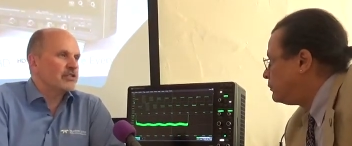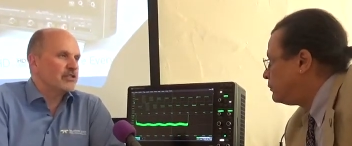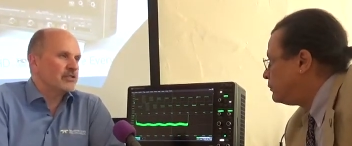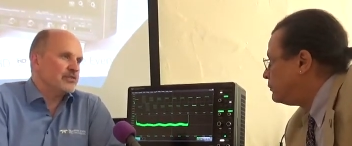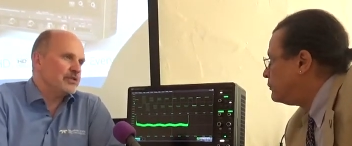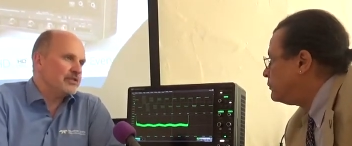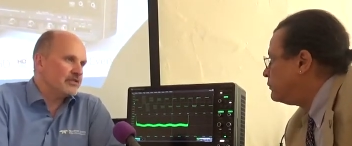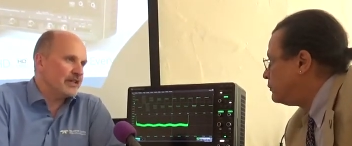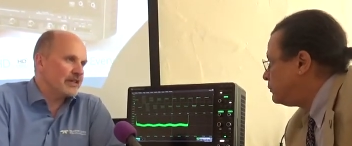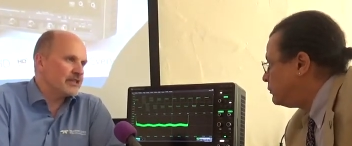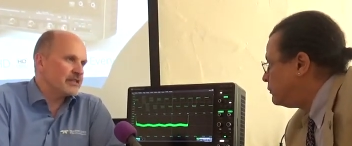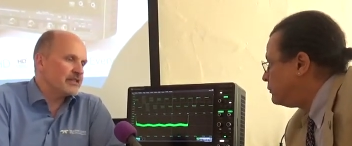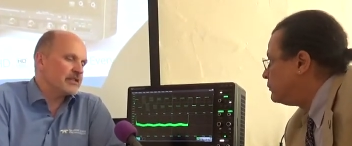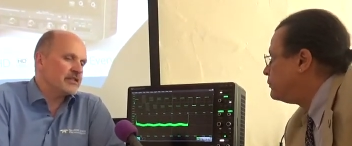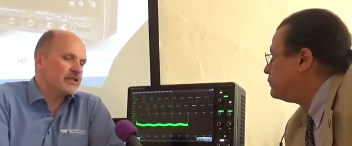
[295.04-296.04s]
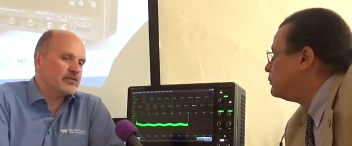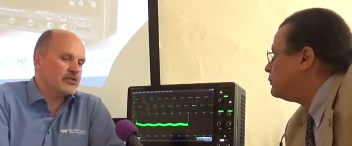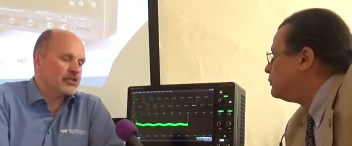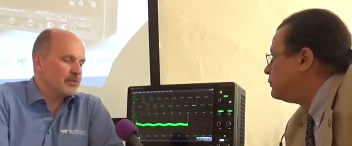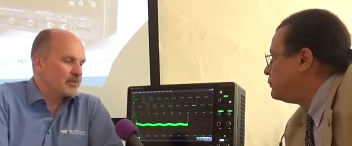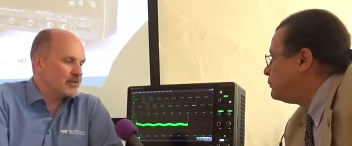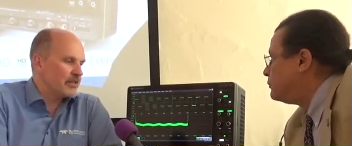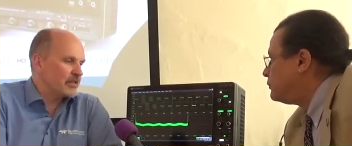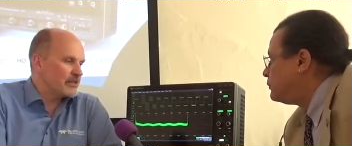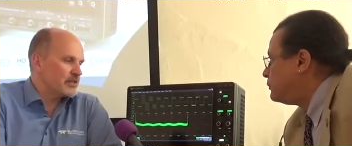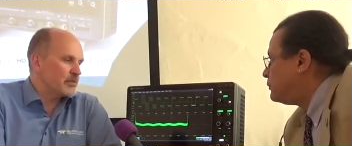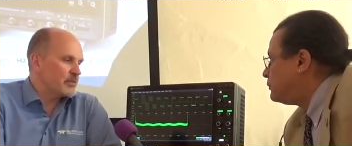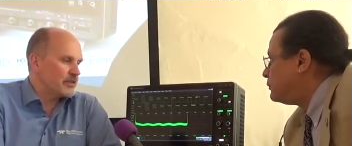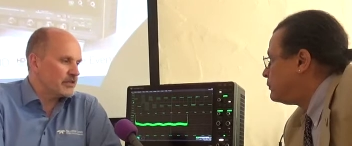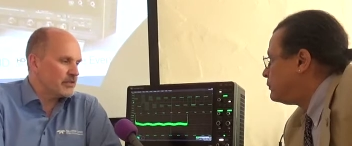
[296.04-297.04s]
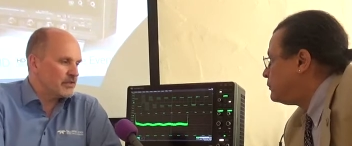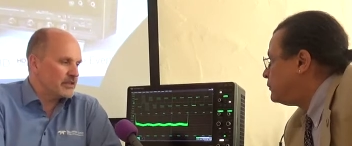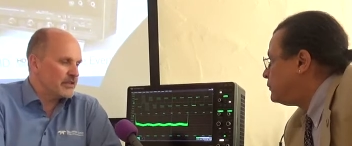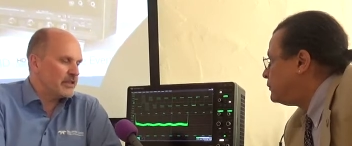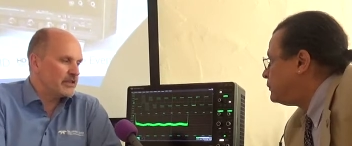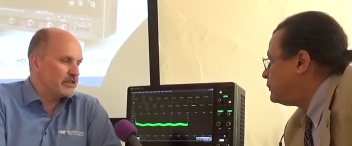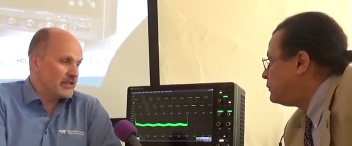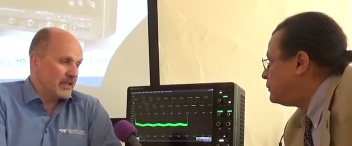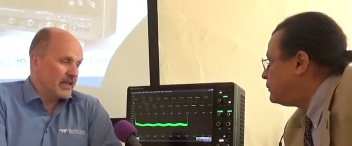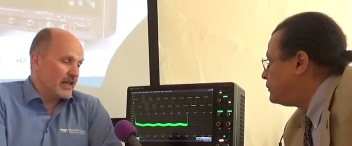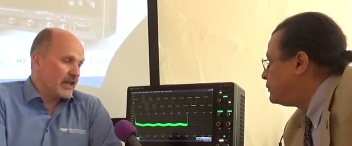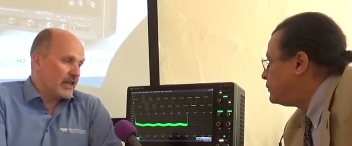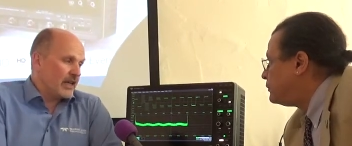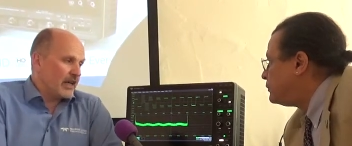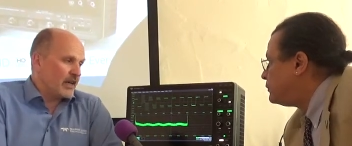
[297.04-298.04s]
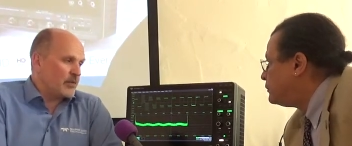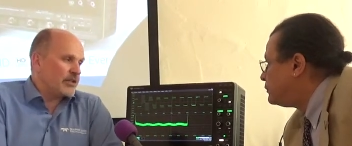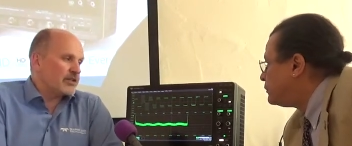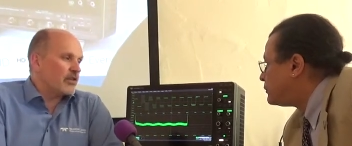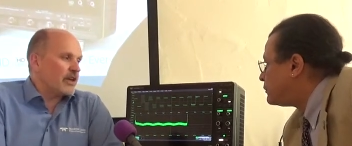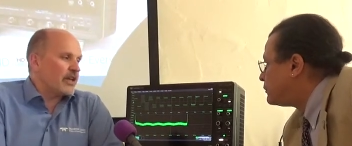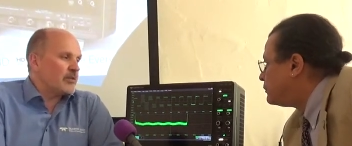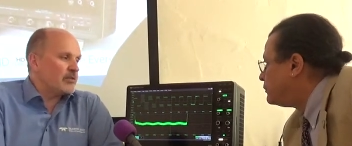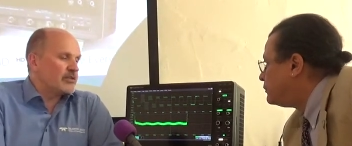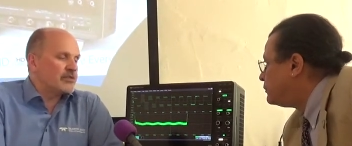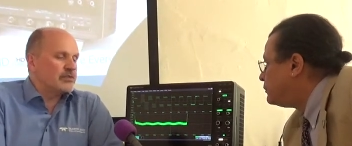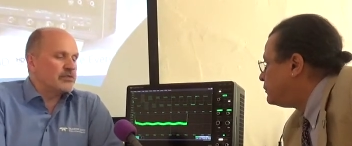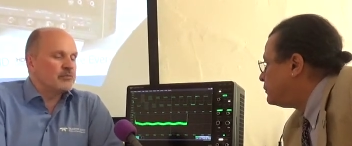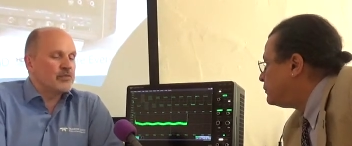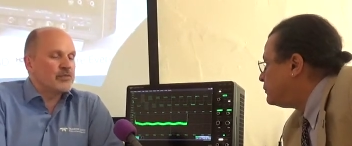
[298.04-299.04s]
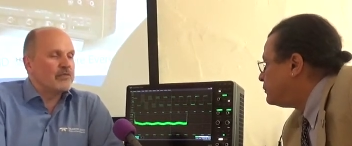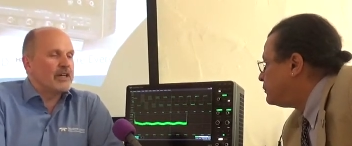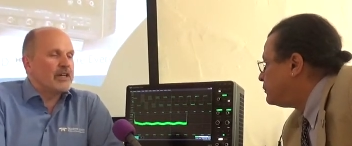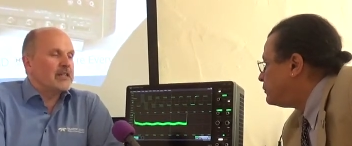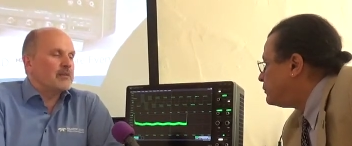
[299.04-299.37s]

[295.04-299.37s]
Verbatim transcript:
Speaker 1: and new devices and new chipsets that we're using here. And we're now able to provide